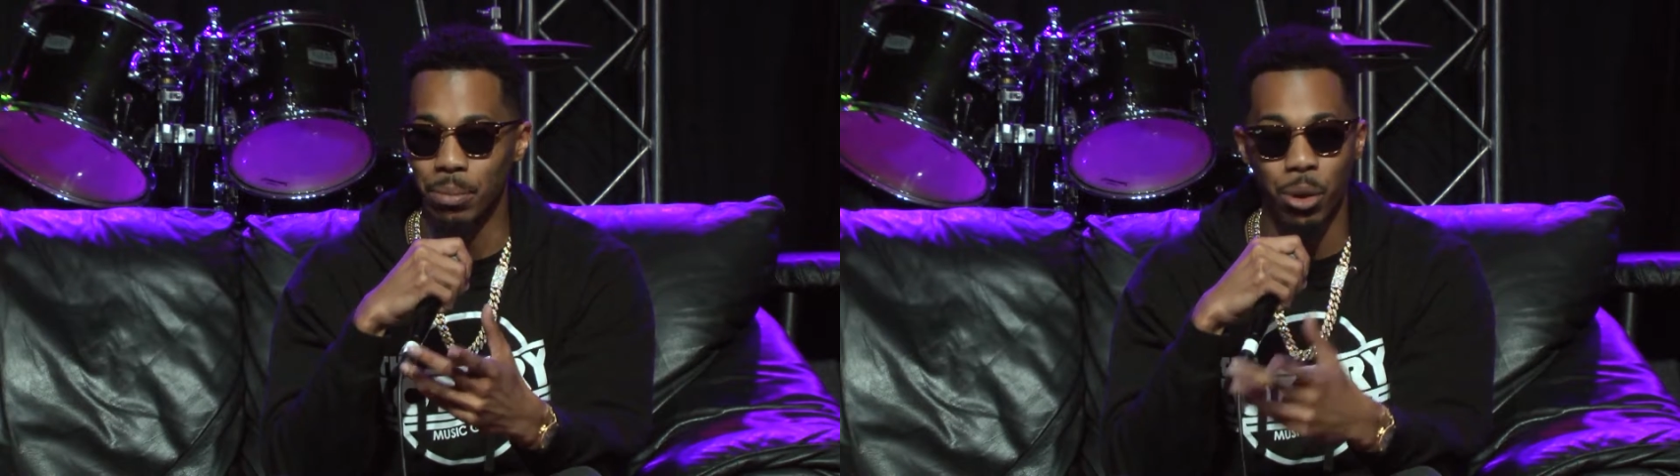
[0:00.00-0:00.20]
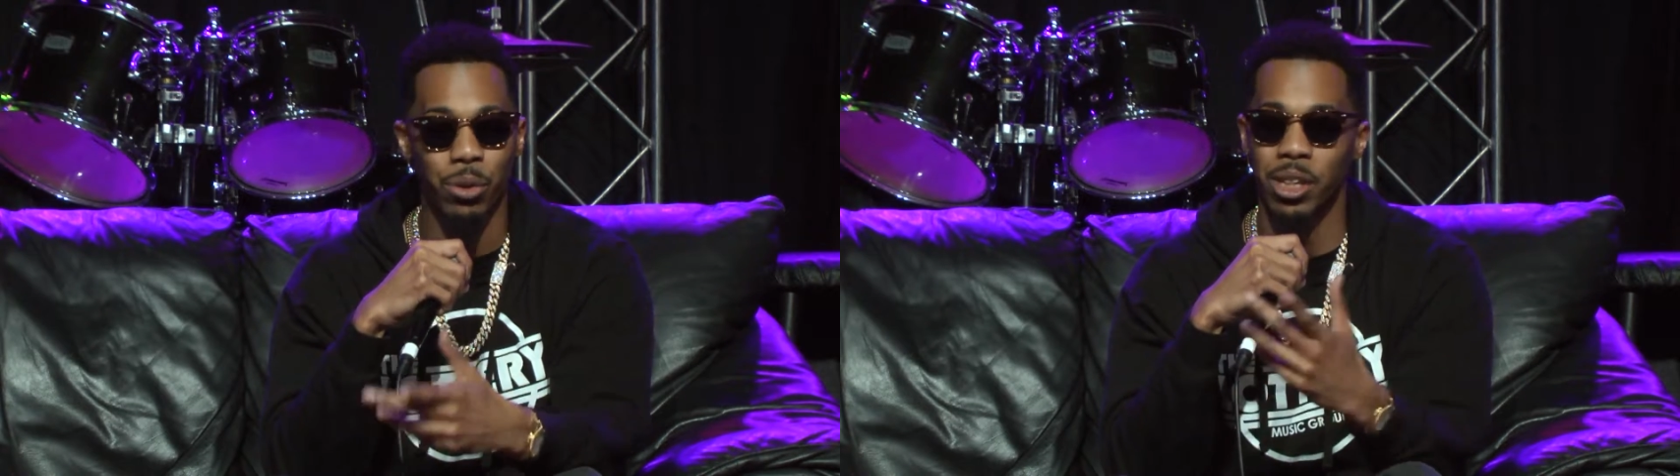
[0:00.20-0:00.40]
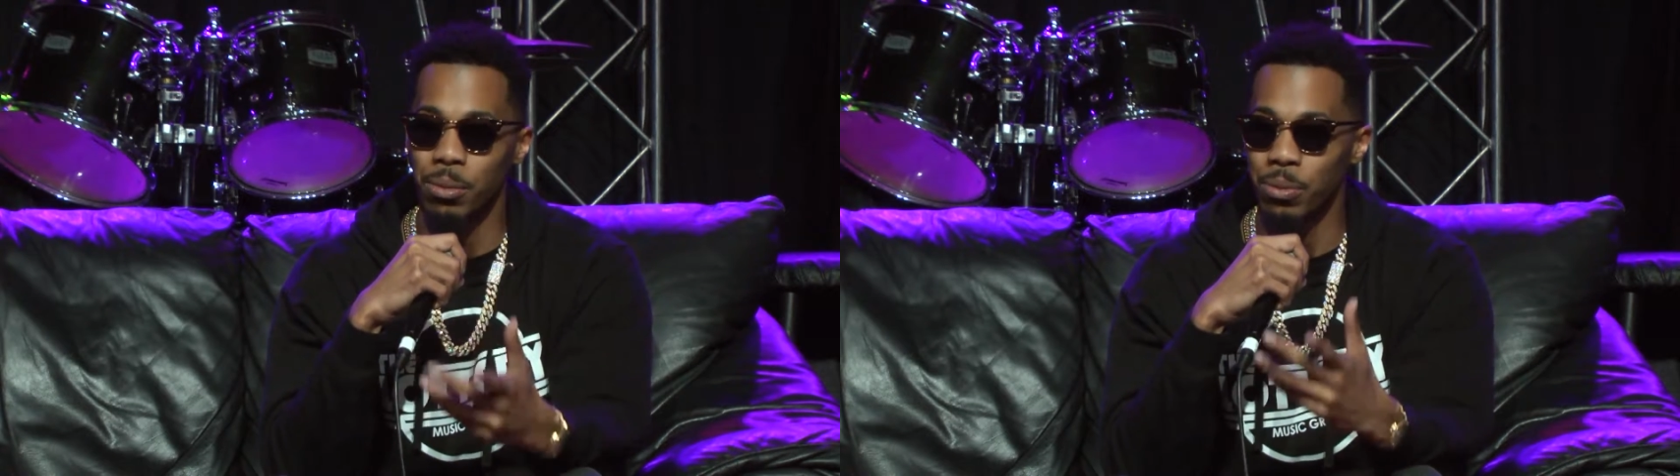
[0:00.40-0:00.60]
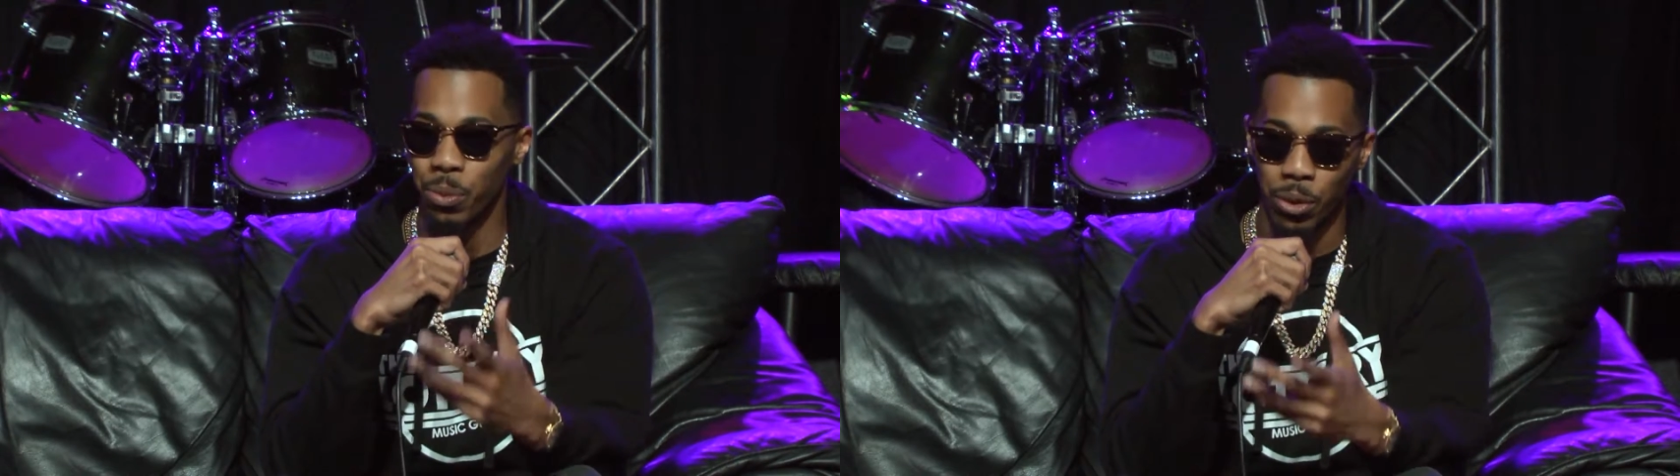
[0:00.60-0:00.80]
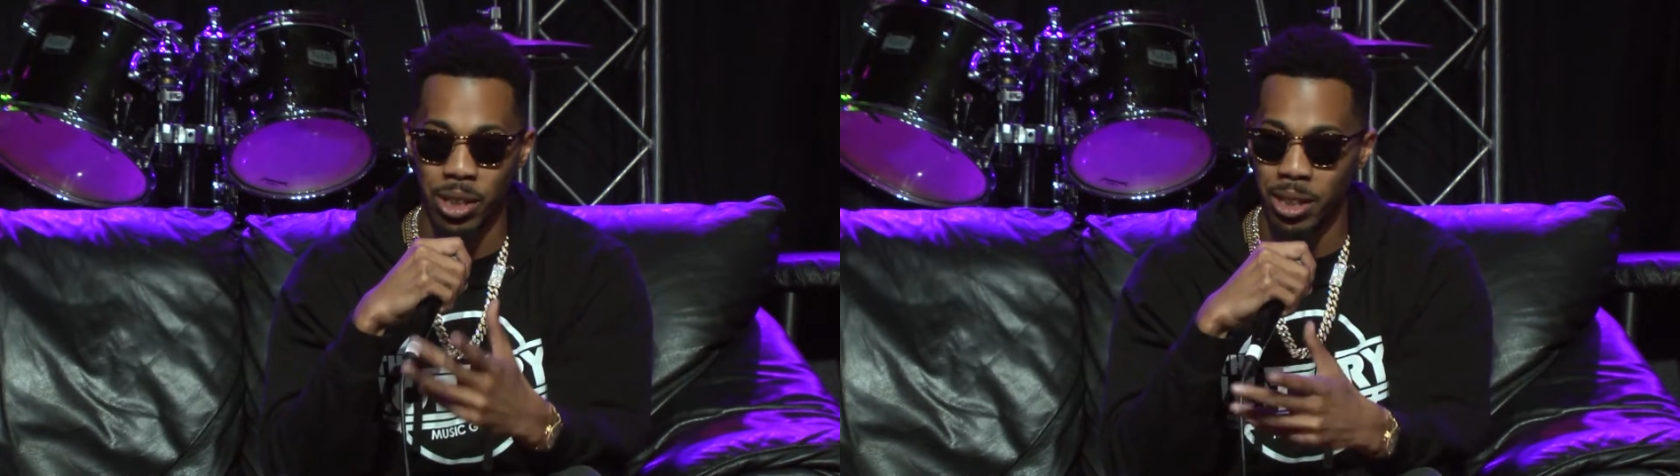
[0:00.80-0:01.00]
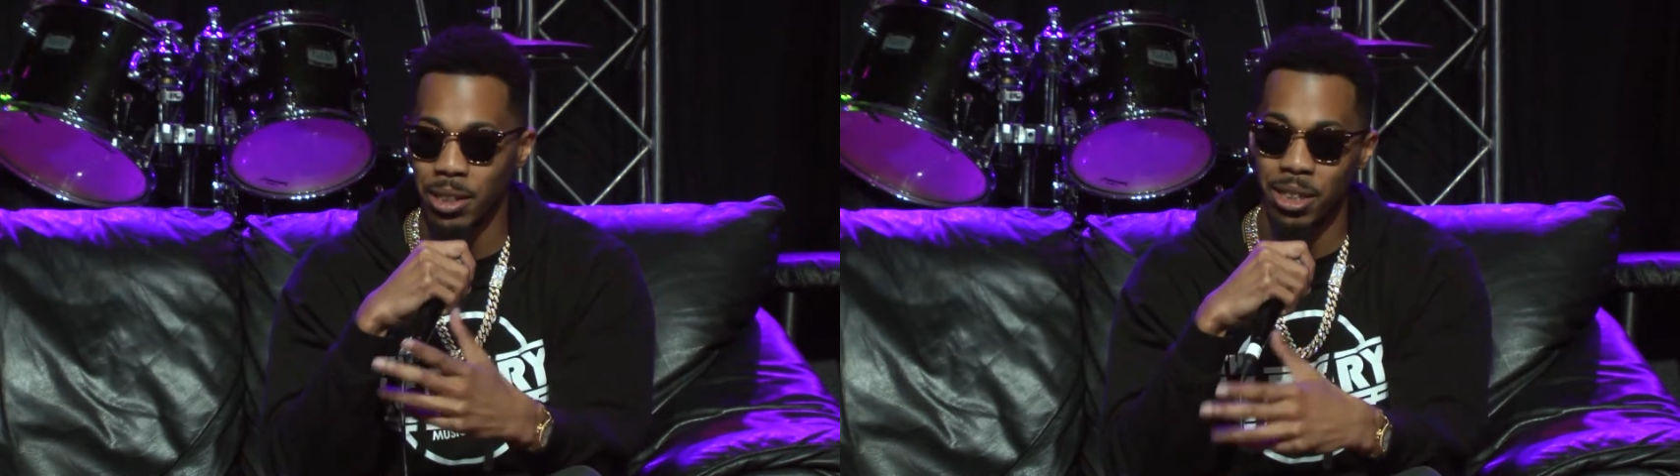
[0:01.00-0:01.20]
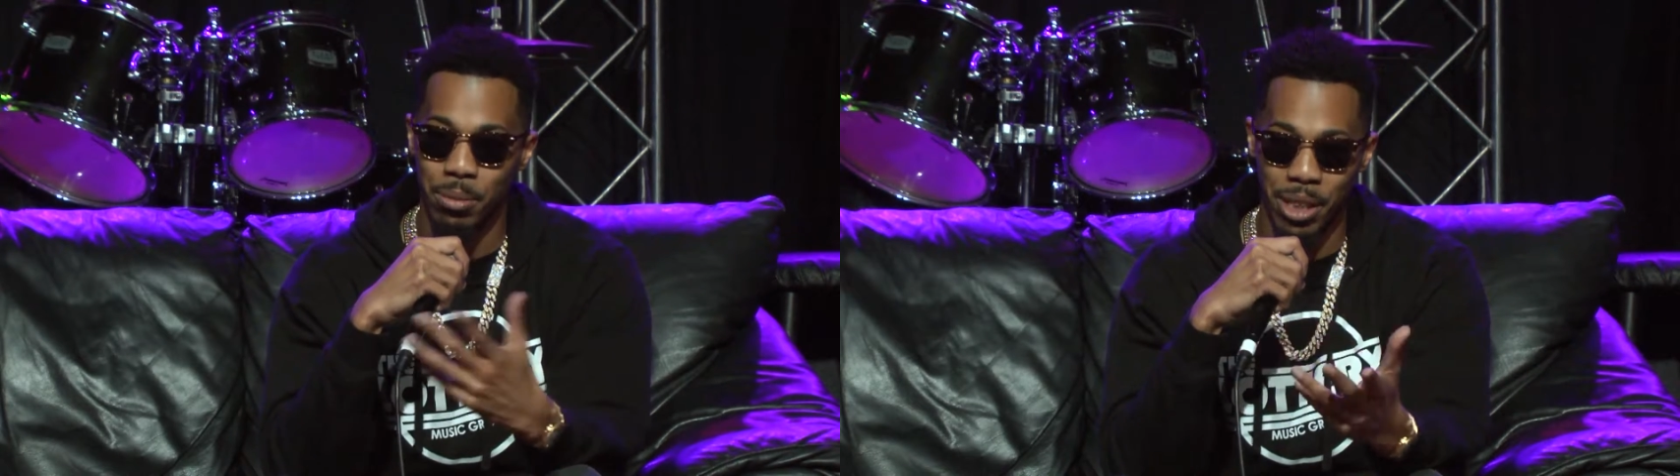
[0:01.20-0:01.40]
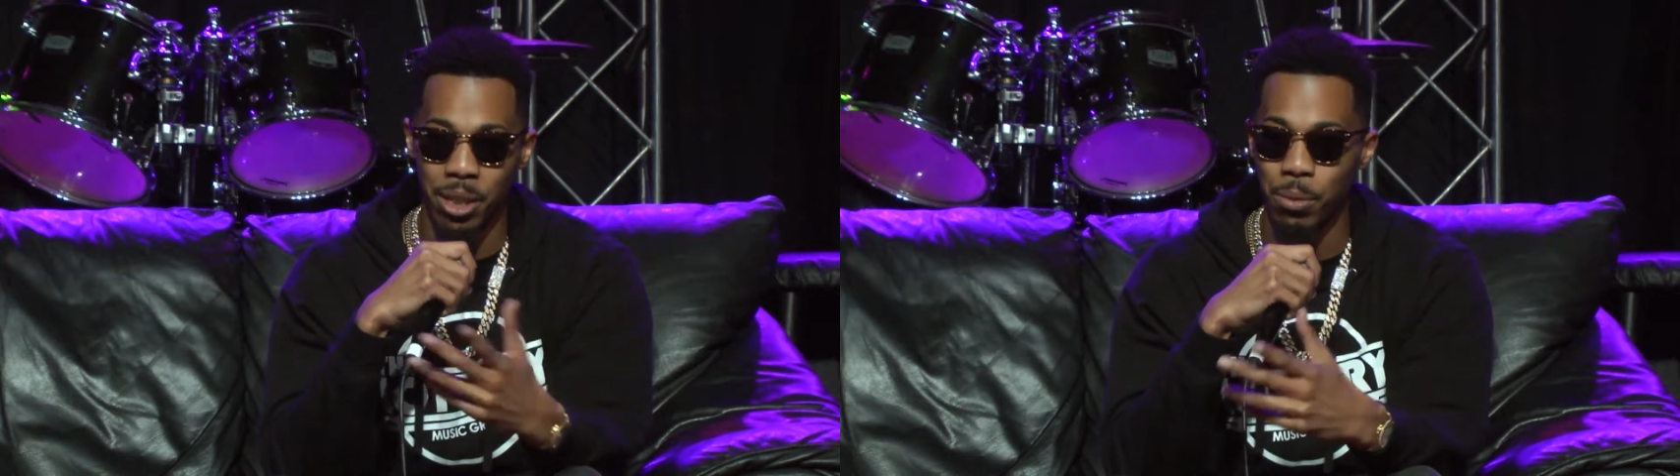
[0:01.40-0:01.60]
Bro, come, you know what
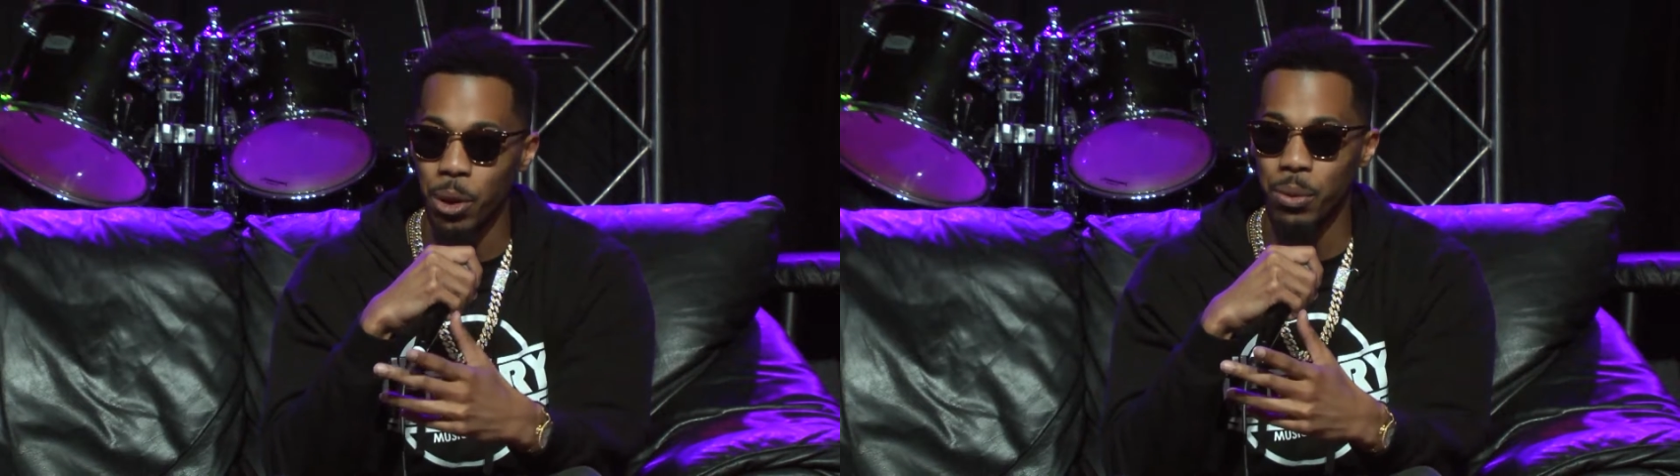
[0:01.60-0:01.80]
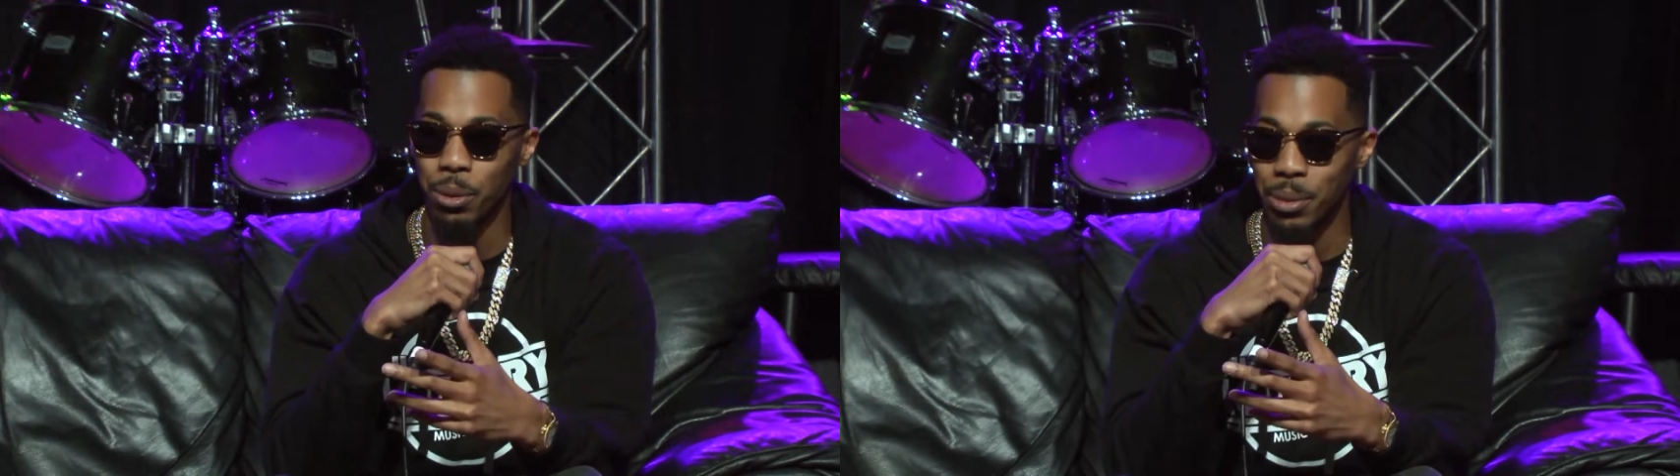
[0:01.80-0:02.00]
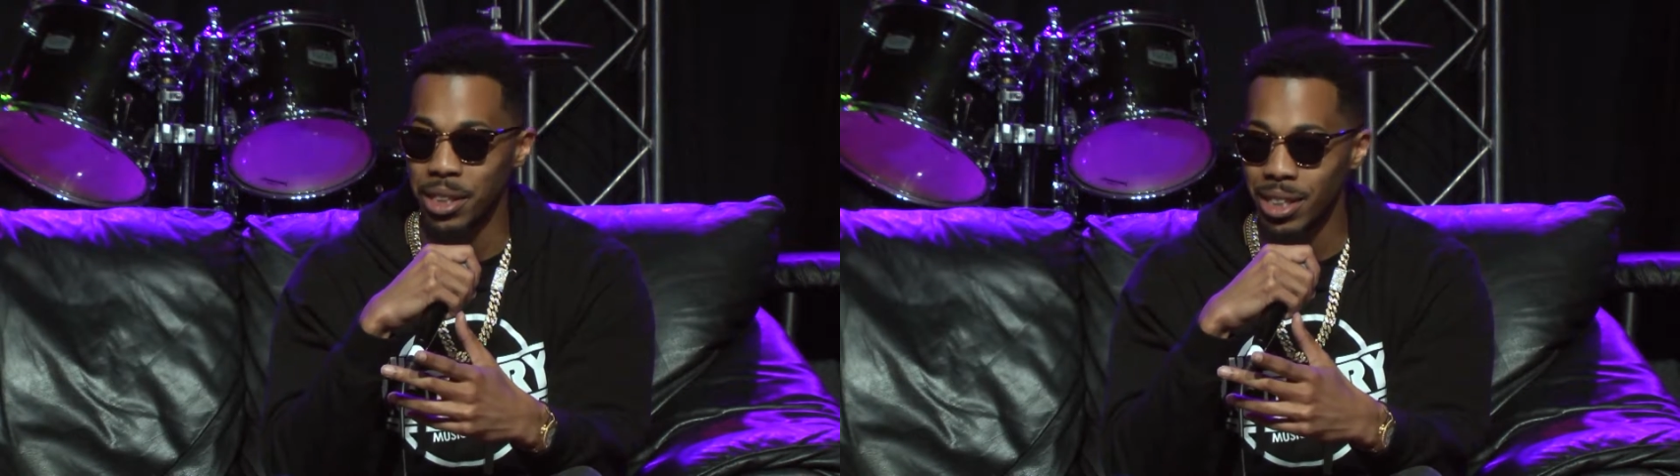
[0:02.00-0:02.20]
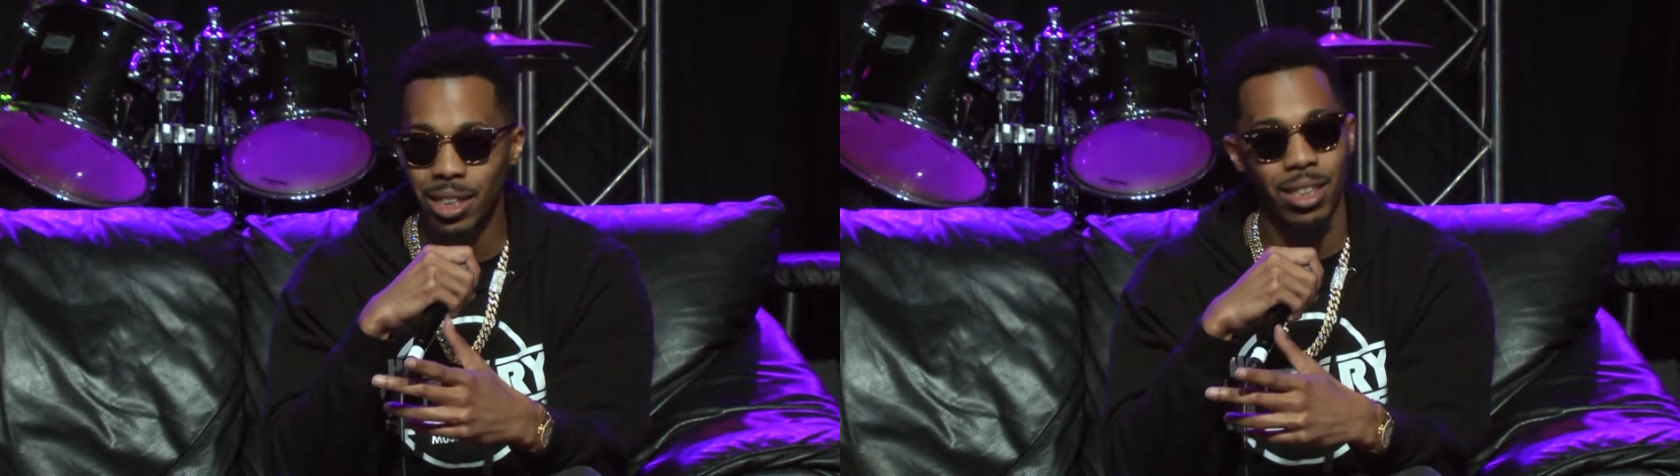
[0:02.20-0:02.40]
I'm saying? Come work with me.